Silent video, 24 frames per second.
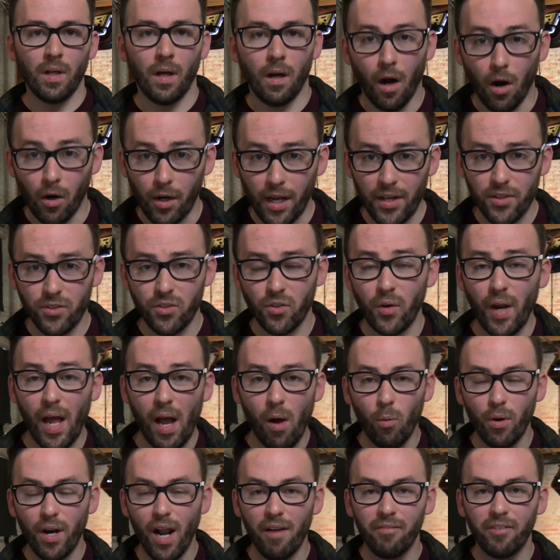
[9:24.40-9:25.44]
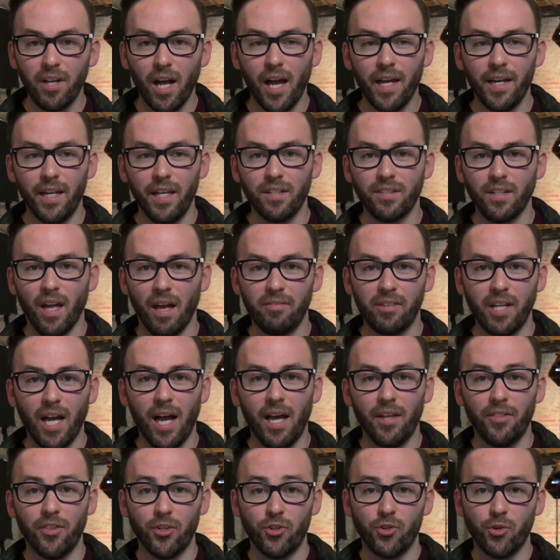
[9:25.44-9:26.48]
Okay, so now what I've got is I've
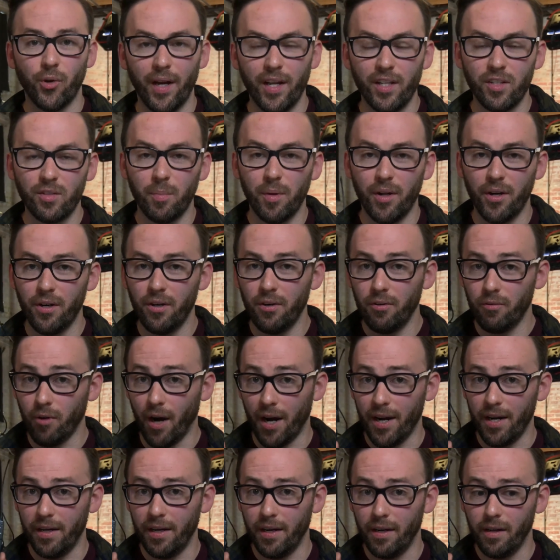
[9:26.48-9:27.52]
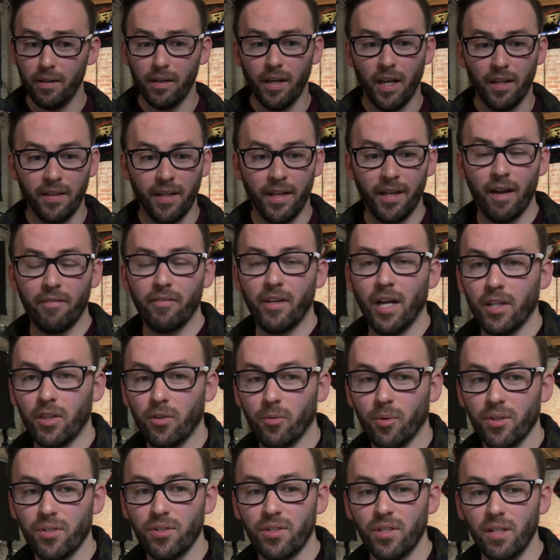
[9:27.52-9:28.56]
got the transmitter right here and then I've got the
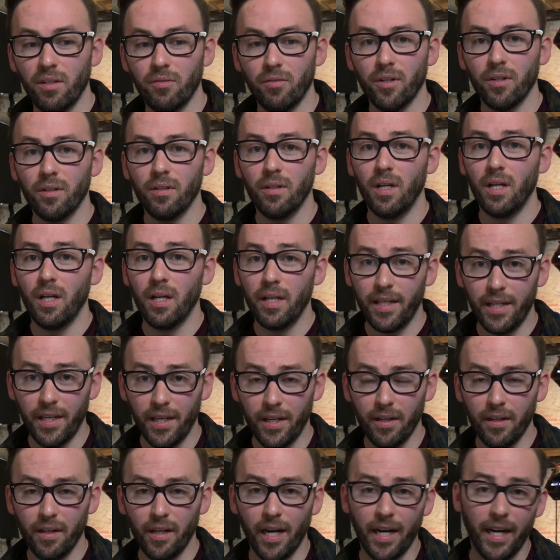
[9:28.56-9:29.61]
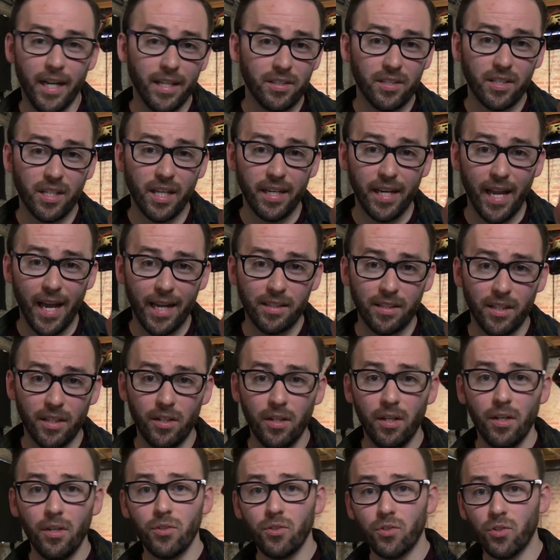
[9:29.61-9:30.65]
receiver here and it's
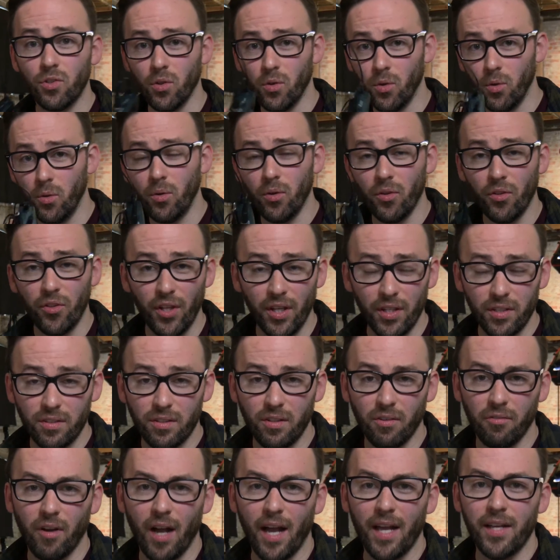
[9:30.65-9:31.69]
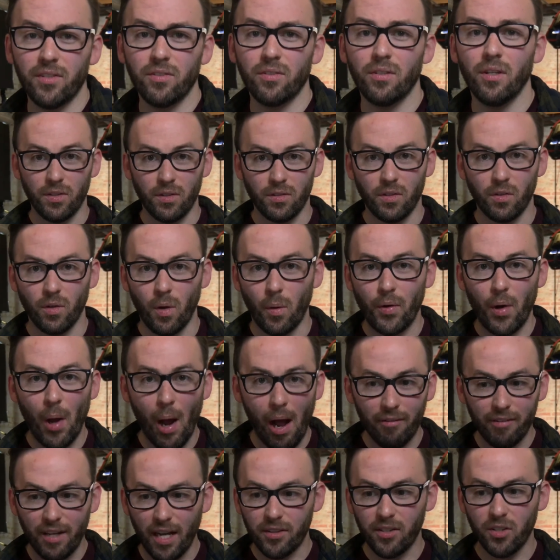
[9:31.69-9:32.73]
connected to this device. So now
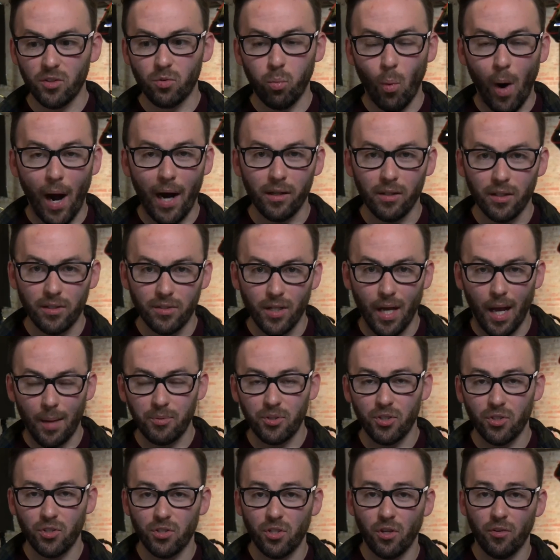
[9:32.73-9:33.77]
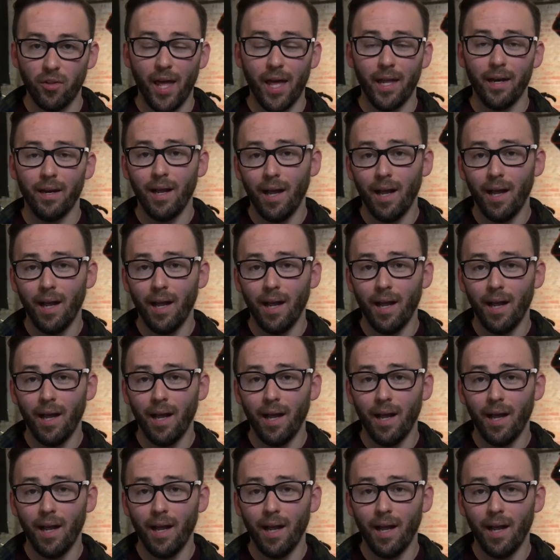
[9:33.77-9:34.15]
I've got this wireless option so that